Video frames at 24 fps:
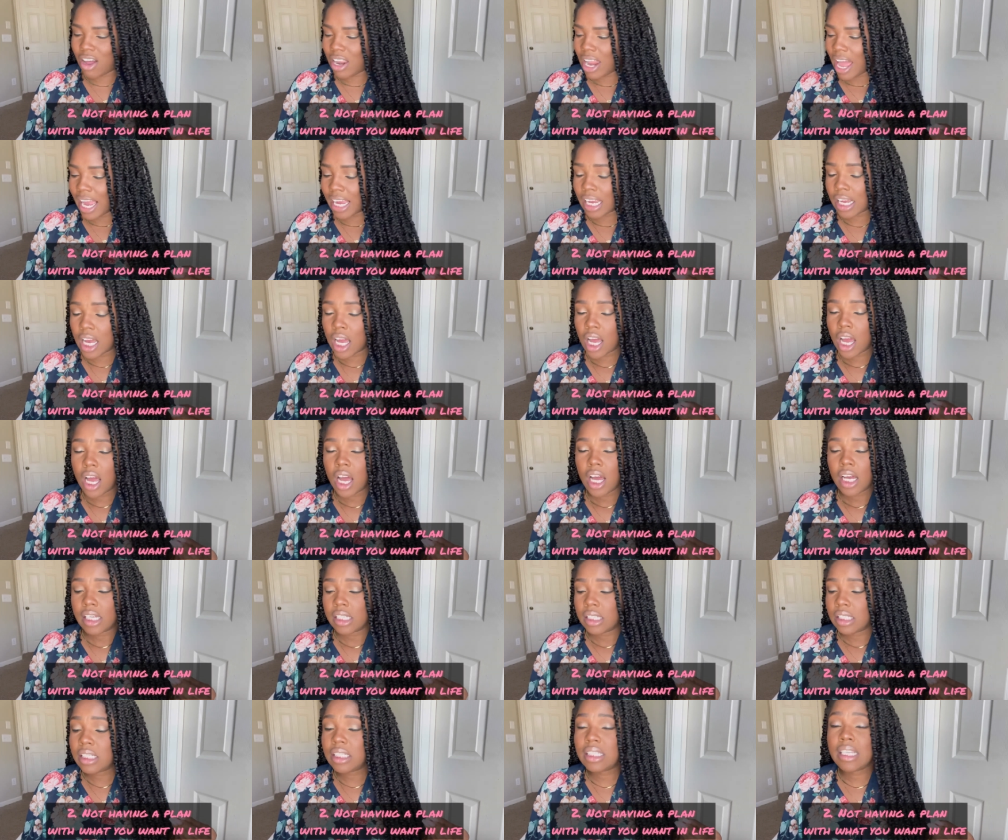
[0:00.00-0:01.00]
Like
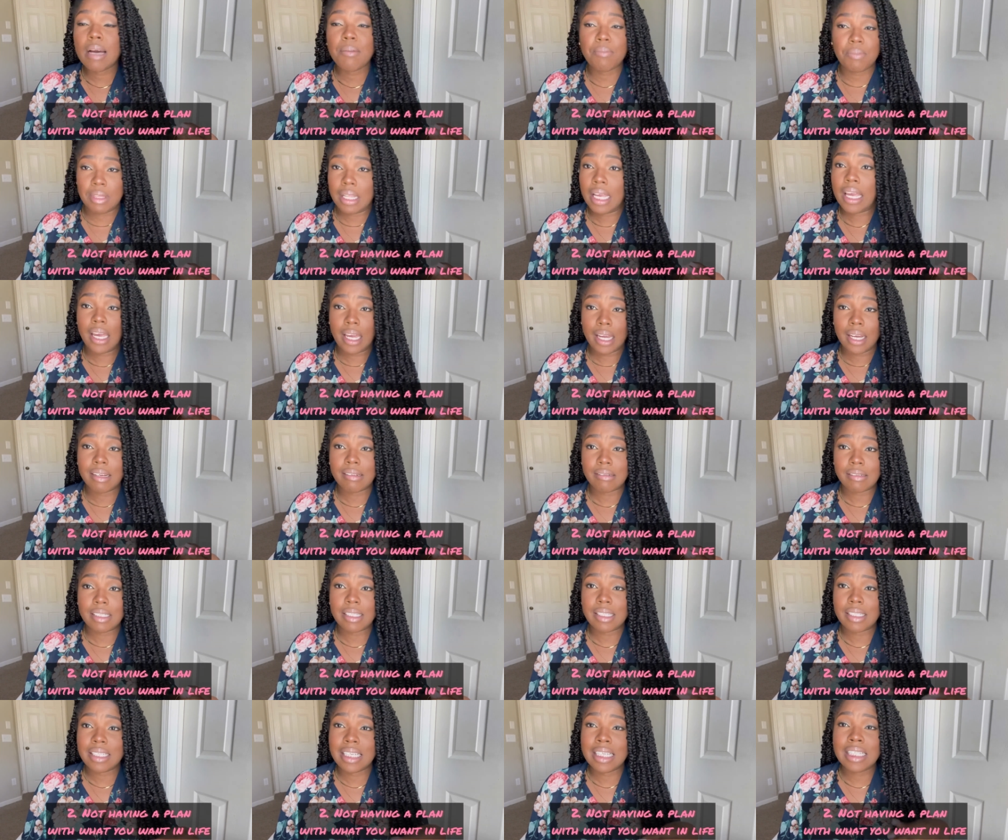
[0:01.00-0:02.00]
something
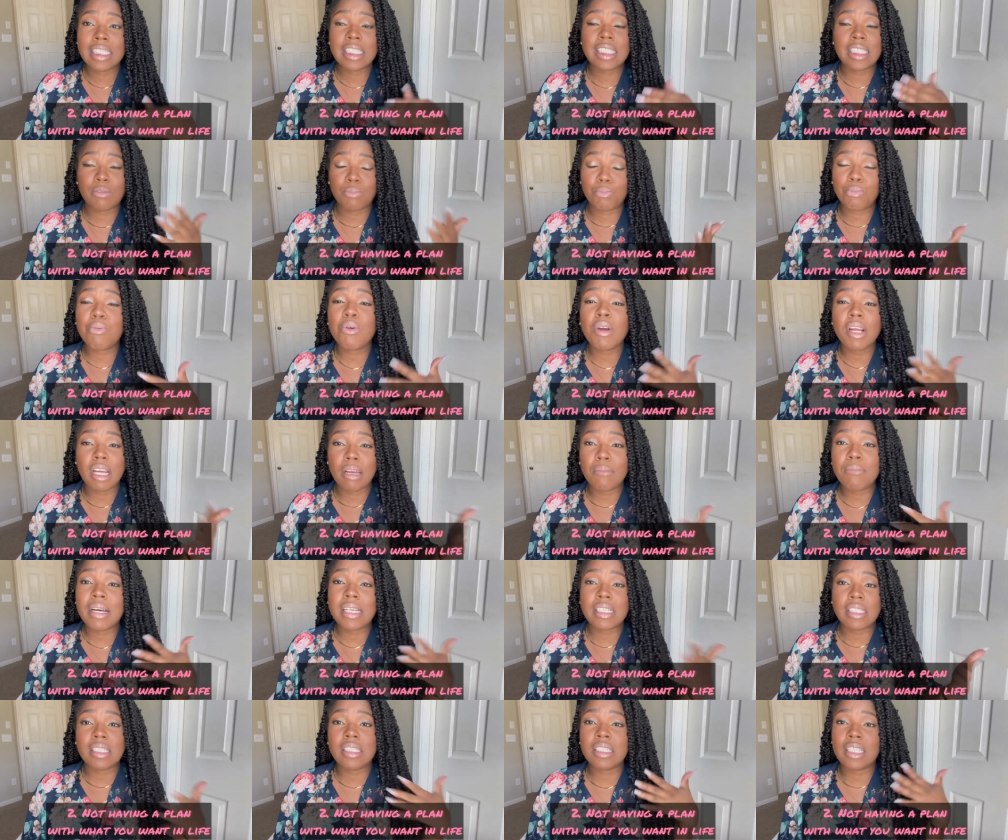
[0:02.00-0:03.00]
it's pretty
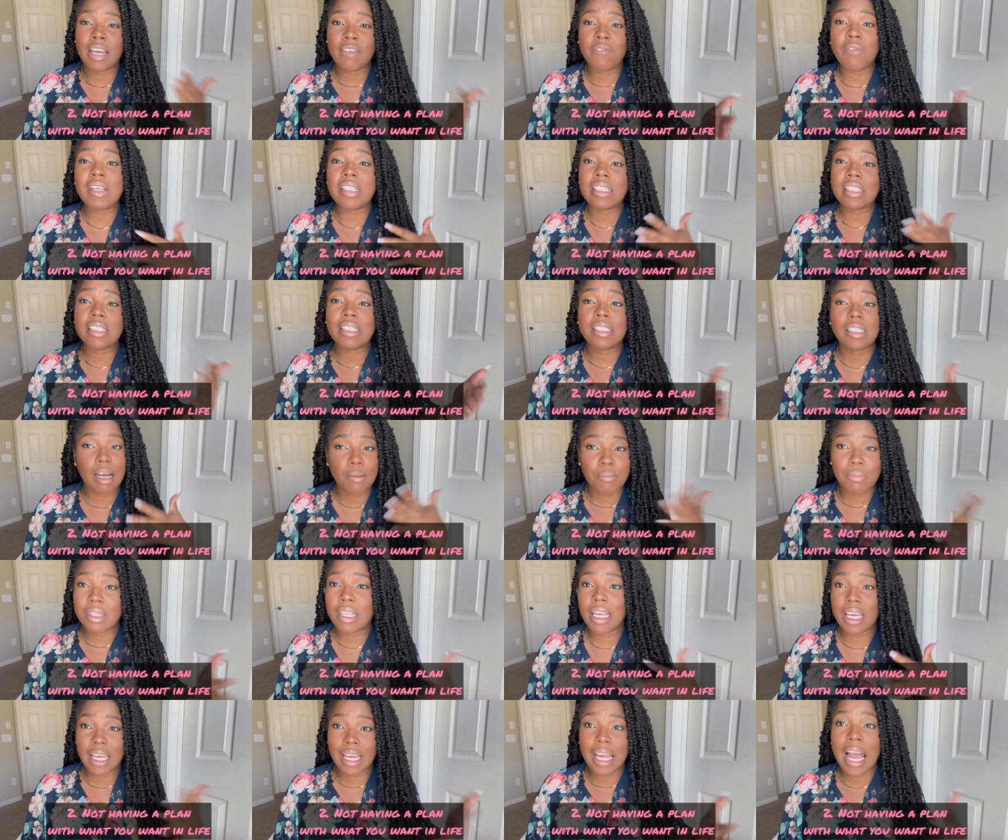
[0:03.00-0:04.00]
much giving
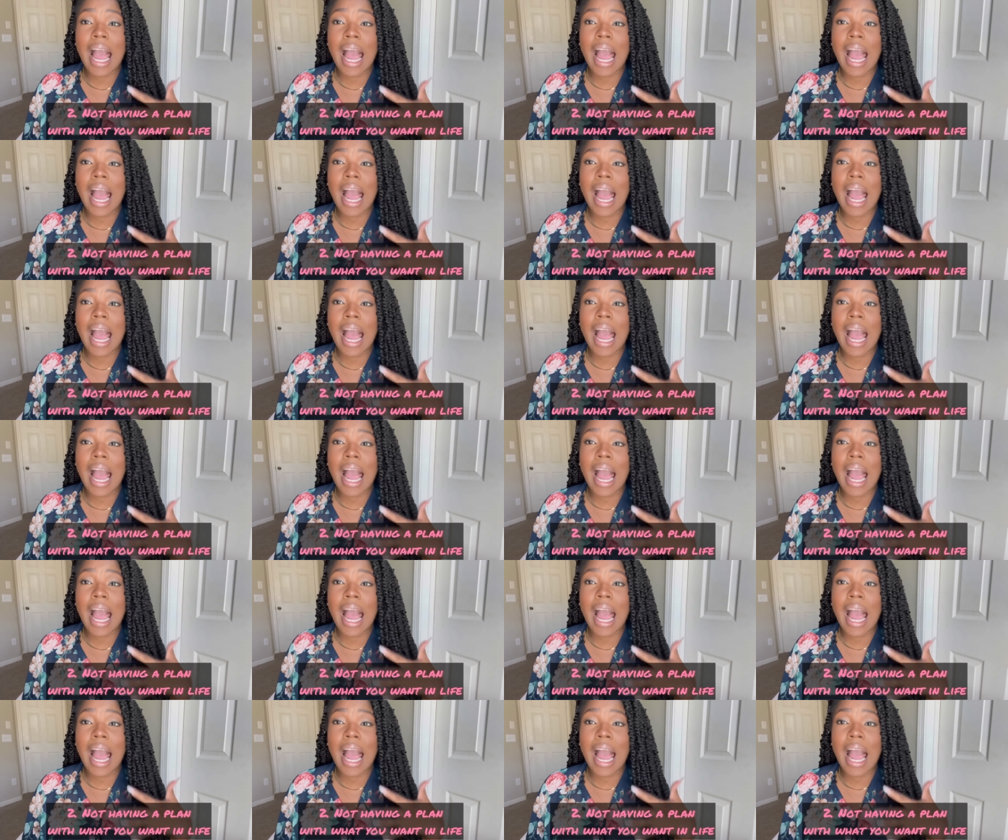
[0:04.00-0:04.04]
something.